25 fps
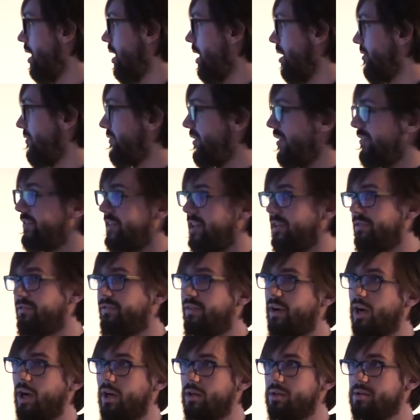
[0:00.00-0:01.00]
50
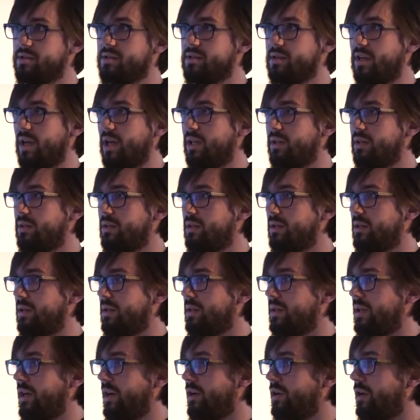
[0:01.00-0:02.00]
files and
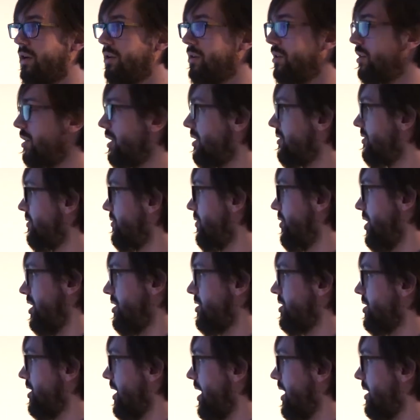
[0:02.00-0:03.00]
they are only
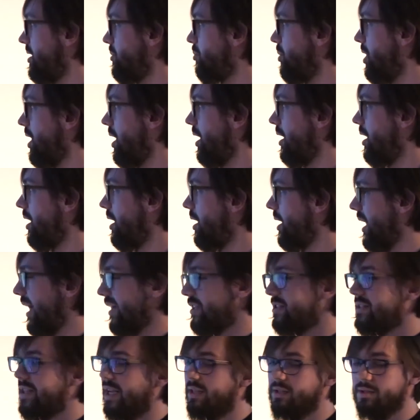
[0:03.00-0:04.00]
differentiated by
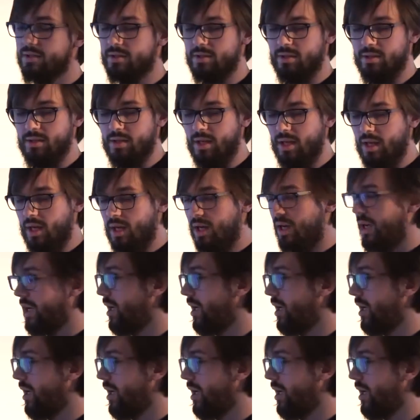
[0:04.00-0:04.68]
extension,